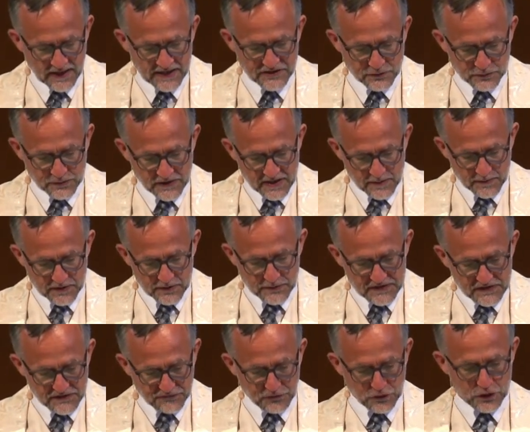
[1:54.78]
Let's read. I'm going
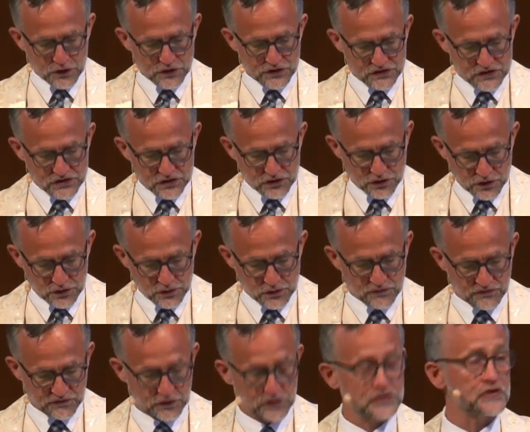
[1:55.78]
to read the first
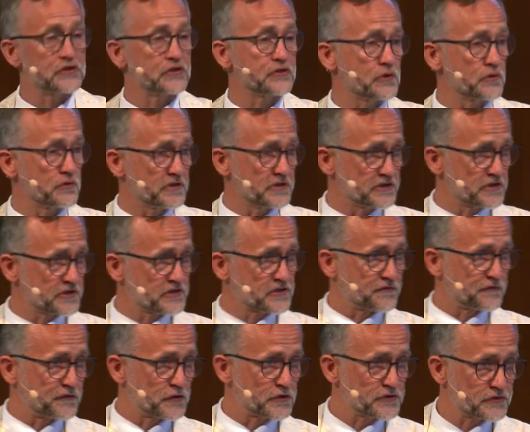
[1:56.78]
two verses only,
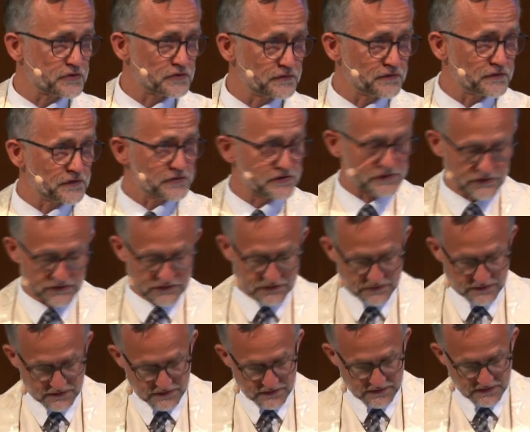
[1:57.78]
just the first two
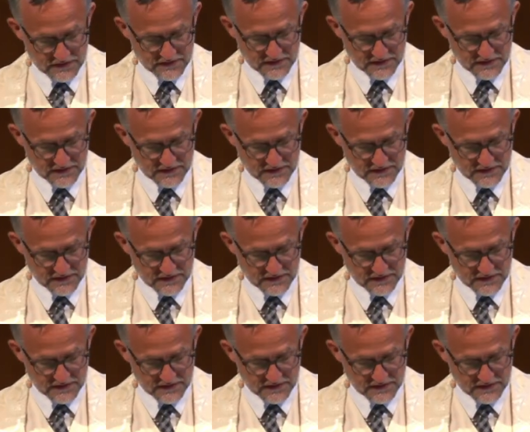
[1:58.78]
verses.